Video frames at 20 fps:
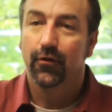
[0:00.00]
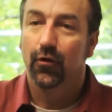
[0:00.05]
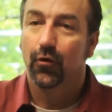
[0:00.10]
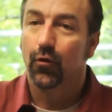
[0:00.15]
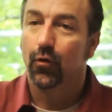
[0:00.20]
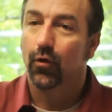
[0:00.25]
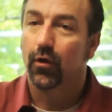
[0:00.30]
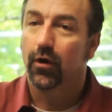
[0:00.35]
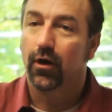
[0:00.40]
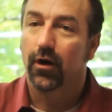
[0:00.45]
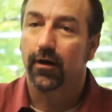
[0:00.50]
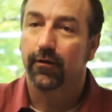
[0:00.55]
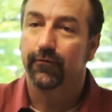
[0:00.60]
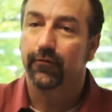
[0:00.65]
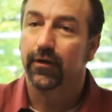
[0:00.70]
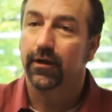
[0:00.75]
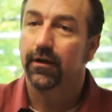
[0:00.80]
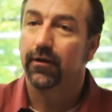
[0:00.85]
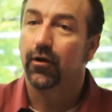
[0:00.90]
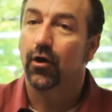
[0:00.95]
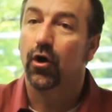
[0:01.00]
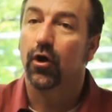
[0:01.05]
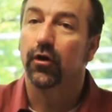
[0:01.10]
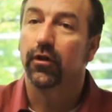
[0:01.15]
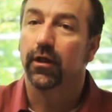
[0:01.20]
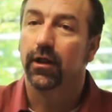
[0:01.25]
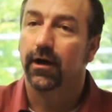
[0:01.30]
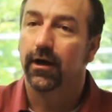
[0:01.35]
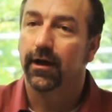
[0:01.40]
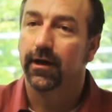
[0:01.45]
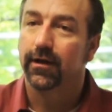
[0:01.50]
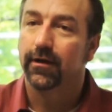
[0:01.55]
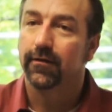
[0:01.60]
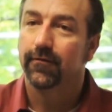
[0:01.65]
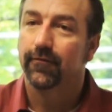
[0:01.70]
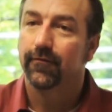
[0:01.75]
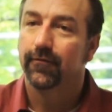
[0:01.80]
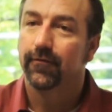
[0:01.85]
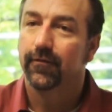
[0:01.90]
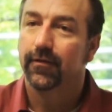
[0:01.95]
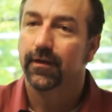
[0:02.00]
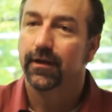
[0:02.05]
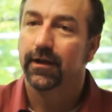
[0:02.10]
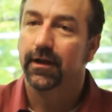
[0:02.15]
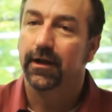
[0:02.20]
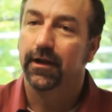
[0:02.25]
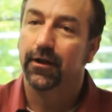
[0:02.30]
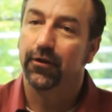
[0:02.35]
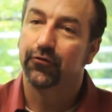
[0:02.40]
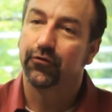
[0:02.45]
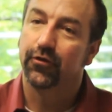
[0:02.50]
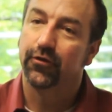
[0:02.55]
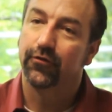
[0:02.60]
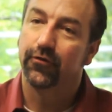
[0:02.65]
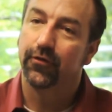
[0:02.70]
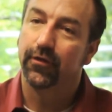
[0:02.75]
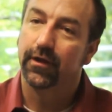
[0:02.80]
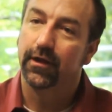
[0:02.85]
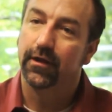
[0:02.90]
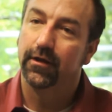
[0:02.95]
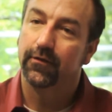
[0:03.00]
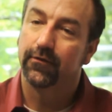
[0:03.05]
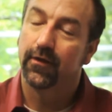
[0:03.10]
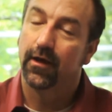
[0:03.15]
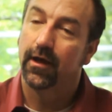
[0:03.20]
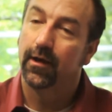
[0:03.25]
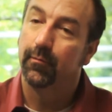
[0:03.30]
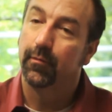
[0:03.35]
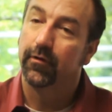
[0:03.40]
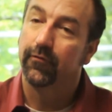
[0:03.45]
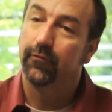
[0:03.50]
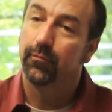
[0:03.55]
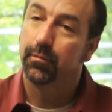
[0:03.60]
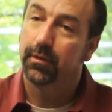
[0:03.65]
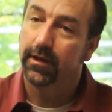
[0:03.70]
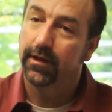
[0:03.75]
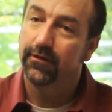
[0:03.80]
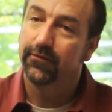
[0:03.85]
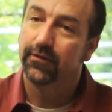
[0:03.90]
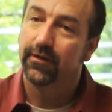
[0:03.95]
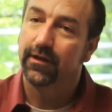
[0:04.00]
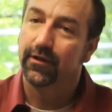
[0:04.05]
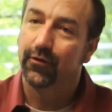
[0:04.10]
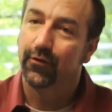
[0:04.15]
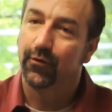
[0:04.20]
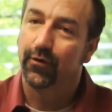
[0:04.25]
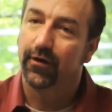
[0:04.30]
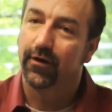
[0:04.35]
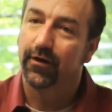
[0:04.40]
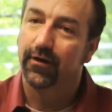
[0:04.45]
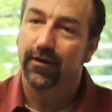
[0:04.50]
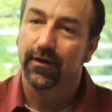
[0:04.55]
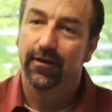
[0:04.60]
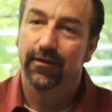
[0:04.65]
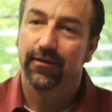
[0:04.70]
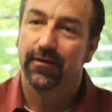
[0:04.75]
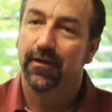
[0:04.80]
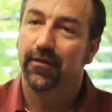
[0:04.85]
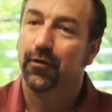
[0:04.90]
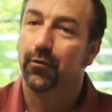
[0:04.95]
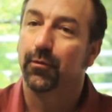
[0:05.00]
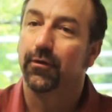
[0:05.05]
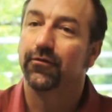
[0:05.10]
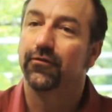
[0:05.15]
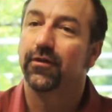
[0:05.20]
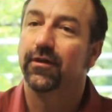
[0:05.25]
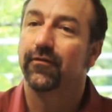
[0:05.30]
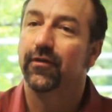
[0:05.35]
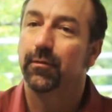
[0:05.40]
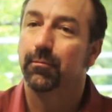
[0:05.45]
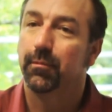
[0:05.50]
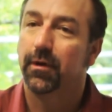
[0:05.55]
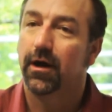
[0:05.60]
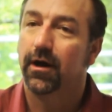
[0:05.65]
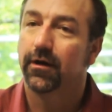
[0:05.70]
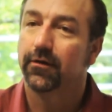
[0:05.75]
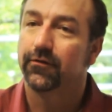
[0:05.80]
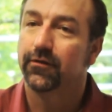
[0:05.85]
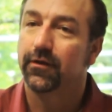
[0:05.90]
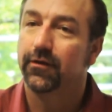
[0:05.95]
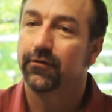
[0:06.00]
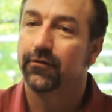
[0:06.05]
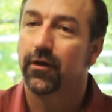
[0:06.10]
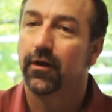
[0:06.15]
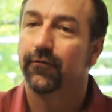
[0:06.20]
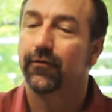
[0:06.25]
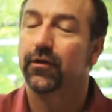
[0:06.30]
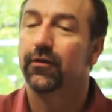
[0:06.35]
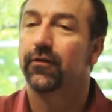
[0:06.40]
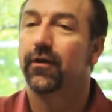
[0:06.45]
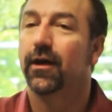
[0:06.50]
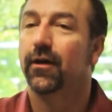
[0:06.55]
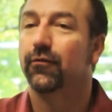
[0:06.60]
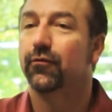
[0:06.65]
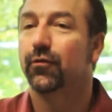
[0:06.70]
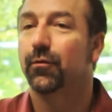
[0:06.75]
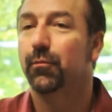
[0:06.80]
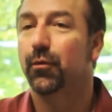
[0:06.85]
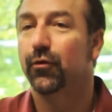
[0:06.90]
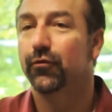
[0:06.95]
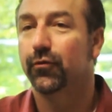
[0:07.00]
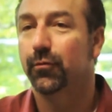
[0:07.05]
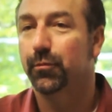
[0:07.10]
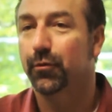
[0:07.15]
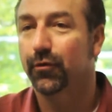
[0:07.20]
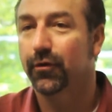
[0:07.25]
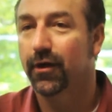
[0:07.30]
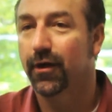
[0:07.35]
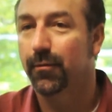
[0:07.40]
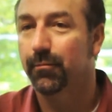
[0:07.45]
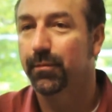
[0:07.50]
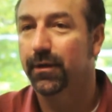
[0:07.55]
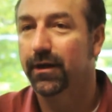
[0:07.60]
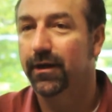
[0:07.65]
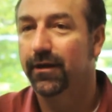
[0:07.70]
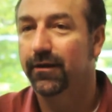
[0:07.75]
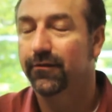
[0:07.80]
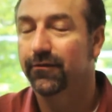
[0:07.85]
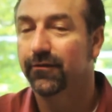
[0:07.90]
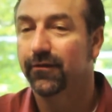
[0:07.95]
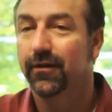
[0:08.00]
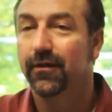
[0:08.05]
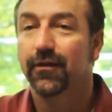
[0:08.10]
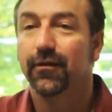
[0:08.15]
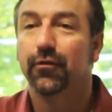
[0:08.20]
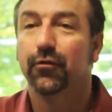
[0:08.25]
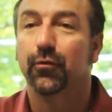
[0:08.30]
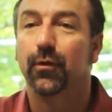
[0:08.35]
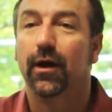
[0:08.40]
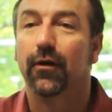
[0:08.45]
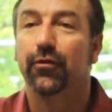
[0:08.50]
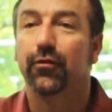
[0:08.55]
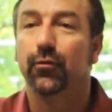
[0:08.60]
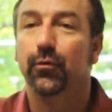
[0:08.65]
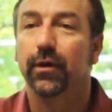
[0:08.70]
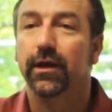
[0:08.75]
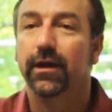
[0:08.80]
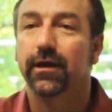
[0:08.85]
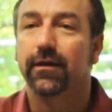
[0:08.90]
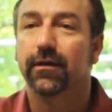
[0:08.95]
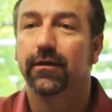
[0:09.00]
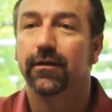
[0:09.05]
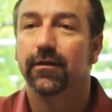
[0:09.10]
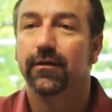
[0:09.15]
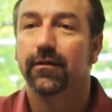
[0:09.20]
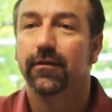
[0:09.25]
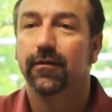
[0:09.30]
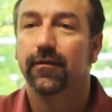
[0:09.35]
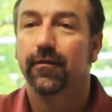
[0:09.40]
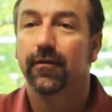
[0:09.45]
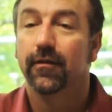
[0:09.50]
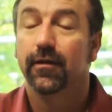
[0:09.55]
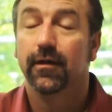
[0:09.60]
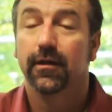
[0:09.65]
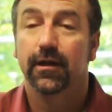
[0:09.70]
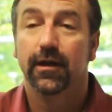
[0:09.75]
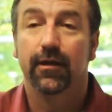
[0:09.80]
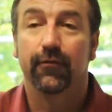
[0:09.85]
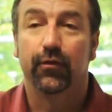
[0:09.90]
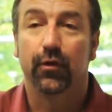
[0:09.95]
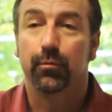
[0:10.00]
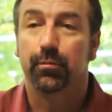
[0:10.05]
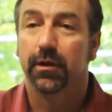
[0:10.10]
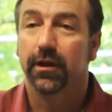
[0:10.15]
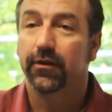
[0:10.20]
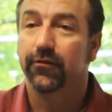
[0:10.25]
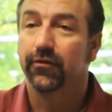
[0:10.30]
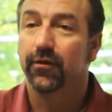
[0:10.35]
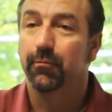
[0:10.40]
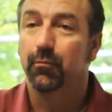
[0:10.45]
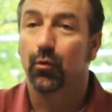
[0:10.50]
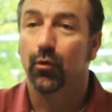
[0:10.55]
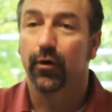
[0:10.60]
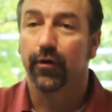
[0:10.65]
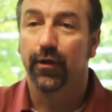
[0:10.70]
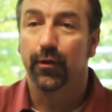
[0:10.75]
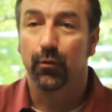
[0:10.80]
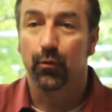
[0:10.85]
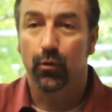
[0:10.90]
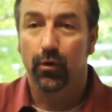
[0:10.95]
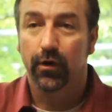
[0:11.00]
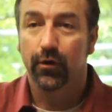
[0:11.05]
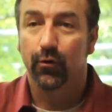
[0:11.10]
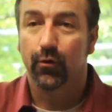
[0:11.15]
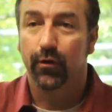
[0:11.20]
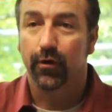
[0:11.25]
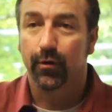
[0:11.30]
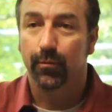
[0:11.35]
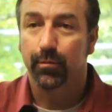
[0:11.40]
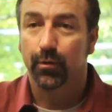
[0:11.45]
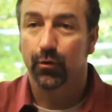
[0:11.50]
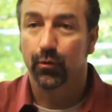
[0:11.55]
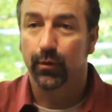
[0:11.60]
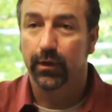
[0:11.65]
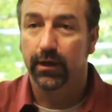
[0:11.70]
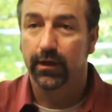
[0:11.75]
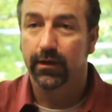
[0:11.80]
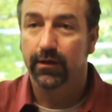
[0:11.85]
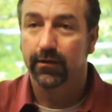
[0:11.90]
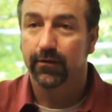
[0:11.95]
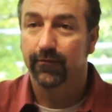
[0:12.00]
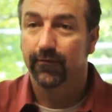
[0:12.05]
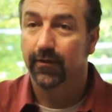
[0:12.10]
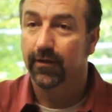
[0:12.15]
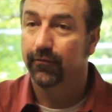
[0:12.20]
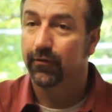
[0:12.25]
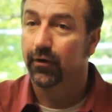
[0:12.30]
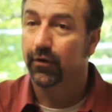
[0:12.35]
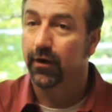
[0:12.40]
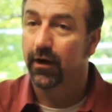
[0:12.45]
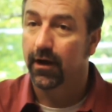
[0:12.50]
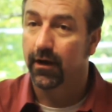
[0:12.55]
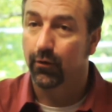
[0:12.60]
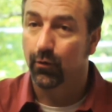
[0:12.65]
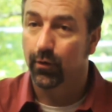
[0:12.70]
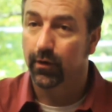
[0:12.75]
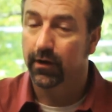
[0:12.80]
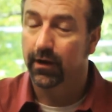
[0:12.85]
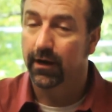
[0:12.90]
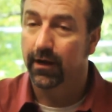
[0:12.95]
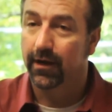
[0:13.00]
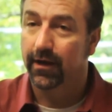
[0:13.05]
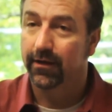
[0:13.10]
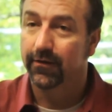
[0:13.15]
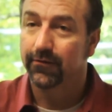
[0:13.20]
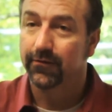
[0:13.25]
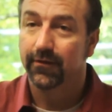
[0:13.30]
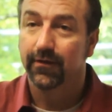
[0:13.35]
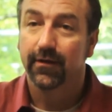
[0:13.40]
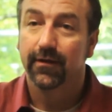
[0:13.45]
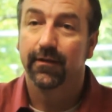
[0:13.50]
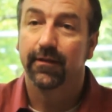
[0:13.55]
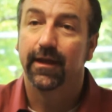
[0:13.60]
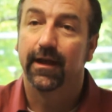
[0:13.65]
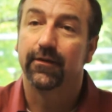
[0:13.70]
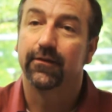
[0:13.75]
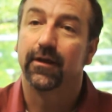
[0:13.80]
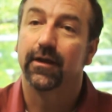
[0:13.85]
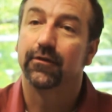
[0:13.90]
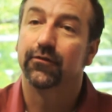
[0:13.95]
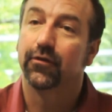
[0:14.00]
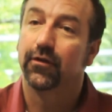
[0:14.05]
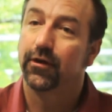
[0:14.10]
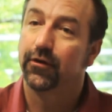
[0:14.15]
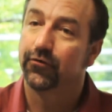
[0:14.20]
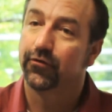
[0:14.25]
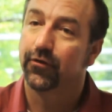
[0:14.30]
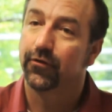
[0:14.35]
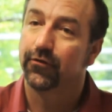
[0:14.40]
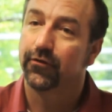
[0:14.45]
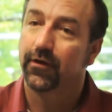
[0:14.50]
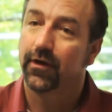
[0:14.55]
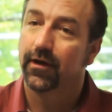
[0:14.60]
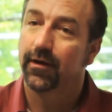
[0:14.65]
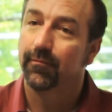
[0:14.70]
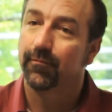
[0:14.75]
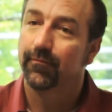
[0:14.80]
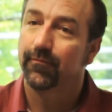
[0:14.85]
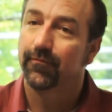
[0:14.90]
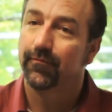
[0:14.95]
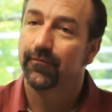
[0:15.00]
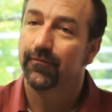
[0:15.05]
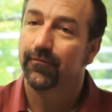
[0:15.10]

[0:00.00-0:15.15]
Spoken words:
or often online. In addition to the time of placing the order, then they're receiving boxes oftentimes from multiple companies throughout the week. If they're placing more than one order per week, if they're not organized, that takes additional time.